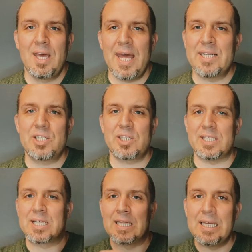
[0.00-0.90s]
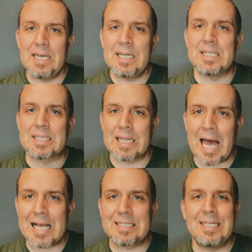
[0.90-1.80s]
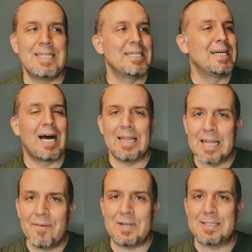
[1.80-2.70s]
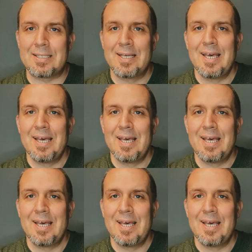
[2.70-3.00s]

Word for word: And it's just, it's clean, it's classy, I love it.